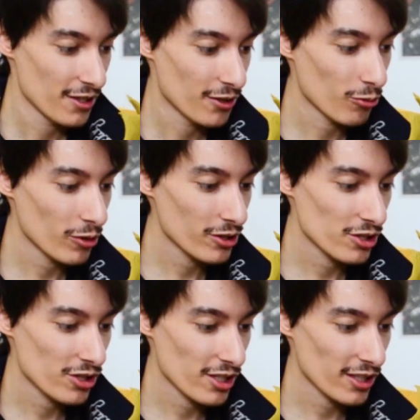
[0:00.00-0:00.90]
the one
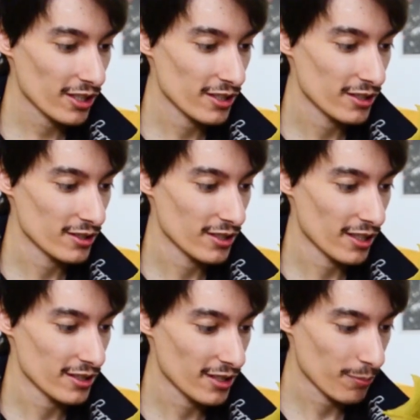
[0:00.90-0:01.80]
thing is
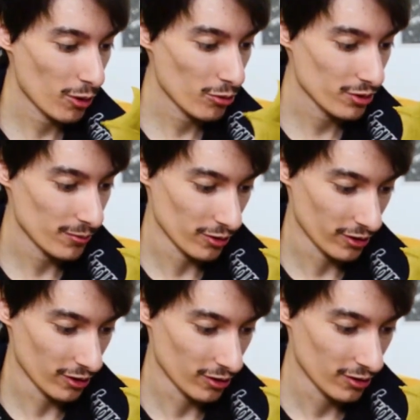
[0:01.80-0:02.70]
that he's not posable
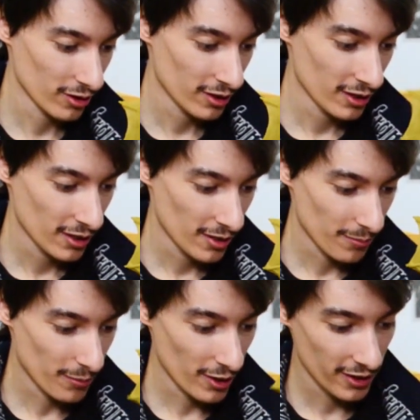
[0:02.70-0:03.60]
at all.
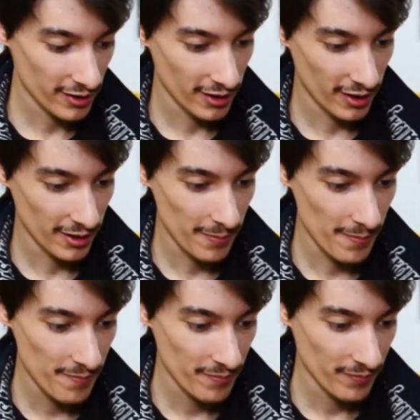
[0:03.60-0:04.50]

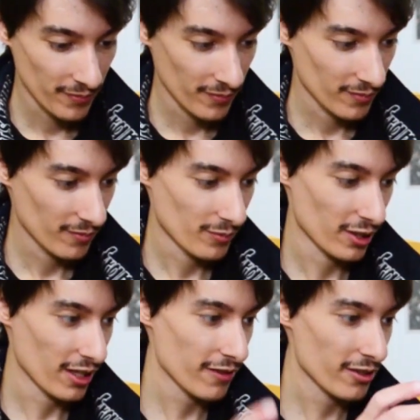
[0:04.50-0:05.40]

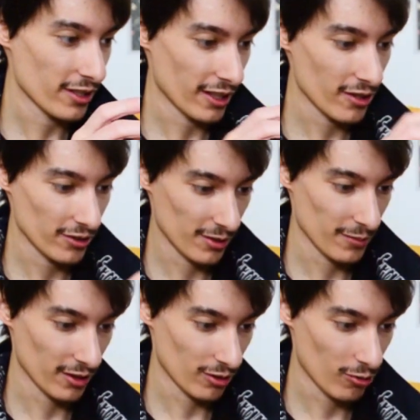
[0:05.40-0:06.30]
But everything else, I
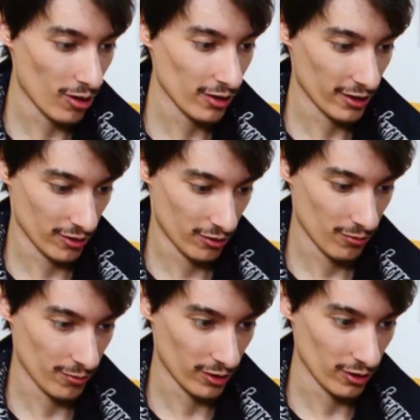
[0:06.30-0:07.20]
mean, the quality is
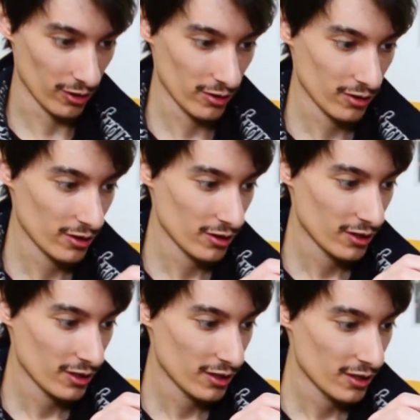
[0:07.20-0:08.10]
super good.
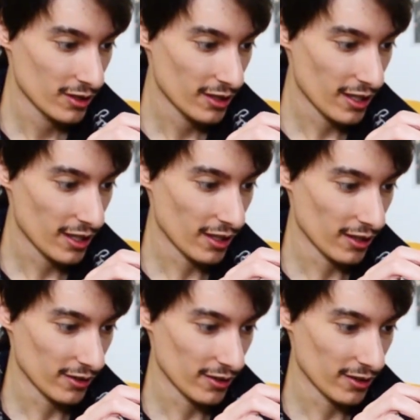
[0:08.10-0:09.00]

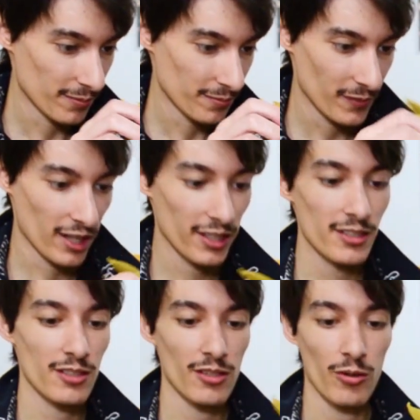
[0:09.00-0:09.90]
And I guess
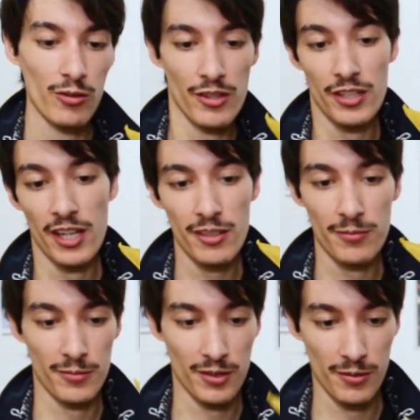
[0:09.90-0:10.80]
the only thing I
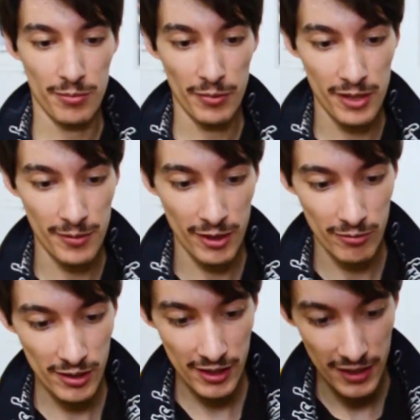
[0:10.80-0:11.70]
complain about
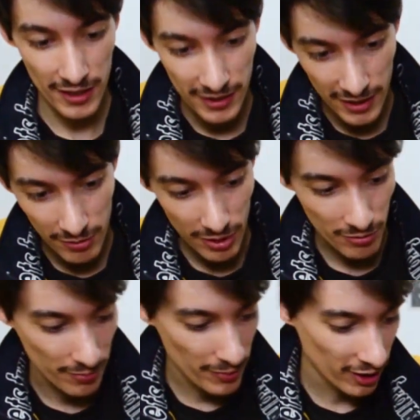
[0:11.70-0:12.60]
really is that I wish he
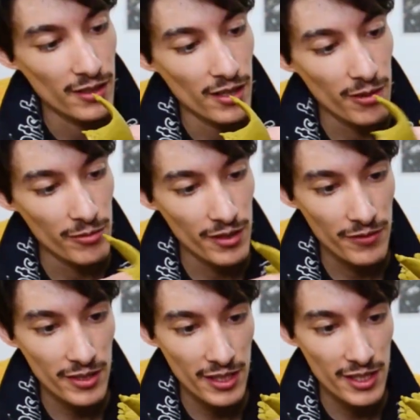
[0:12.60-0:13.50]
was bigger. I would
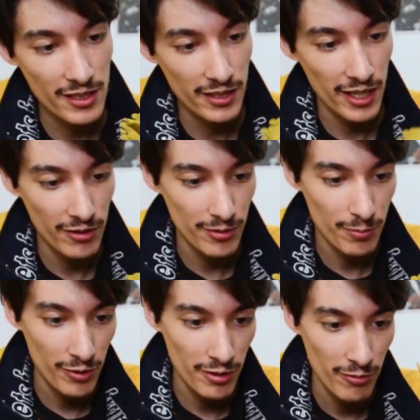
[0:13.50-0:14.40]
definitely think he scales
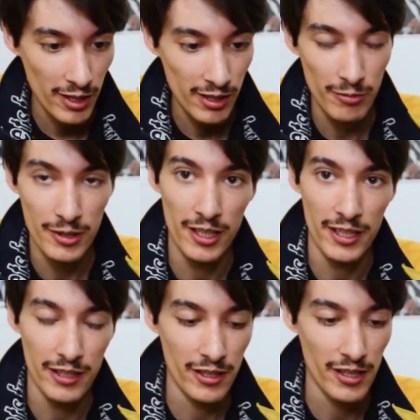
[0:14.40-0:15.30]
pretty well with
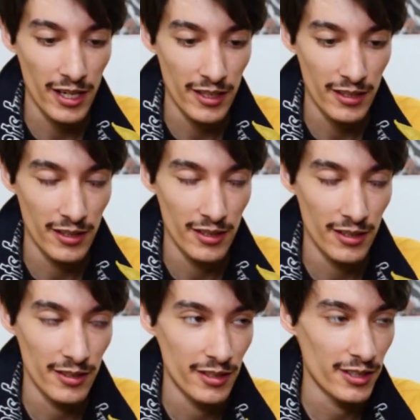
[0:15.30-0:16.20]
like the
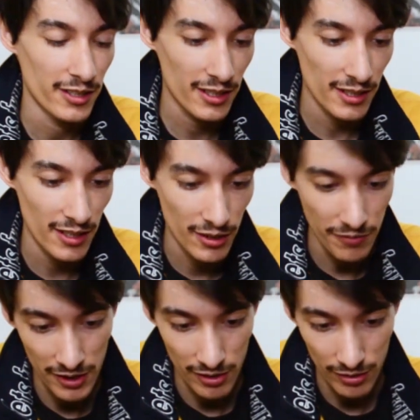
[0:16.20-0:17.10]
6-inch
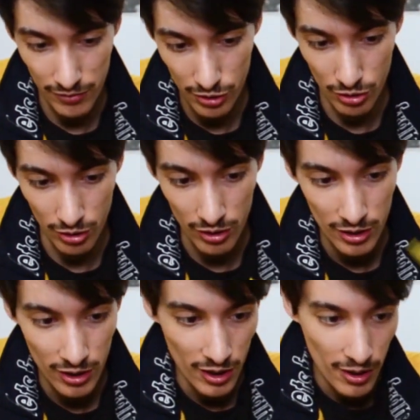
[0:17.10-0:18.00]
figures for sure.
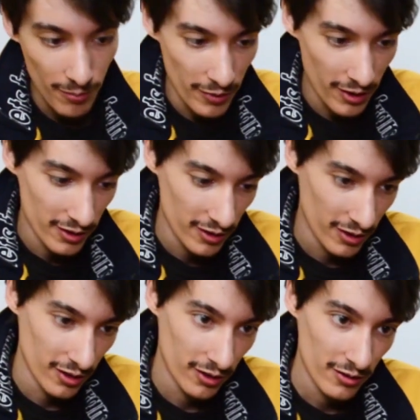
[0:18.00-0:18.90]
But
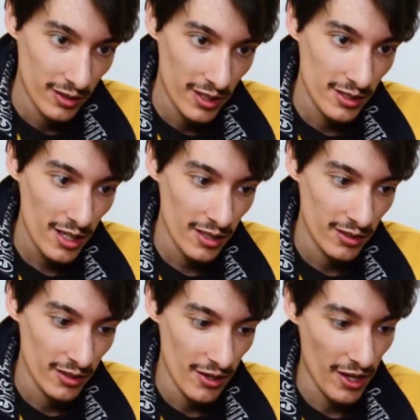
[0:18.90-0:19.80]
you know, he's
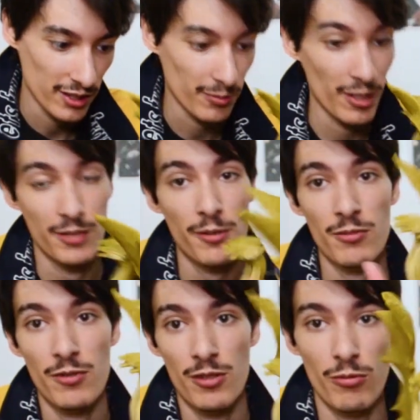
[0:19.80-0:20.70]
not that, and
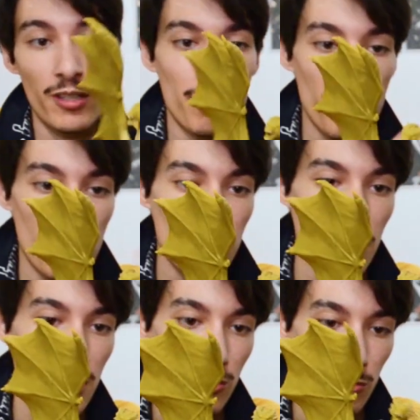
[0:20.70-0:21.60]
especially with his wingspan
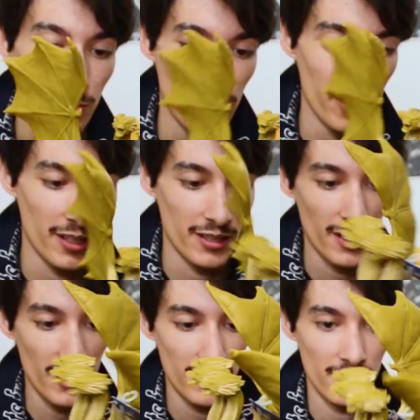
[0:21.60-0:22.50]
being so big, he's
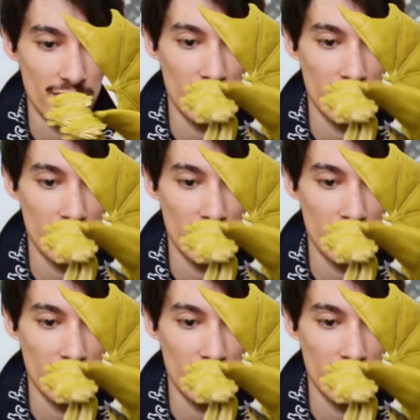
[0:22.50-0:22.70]
not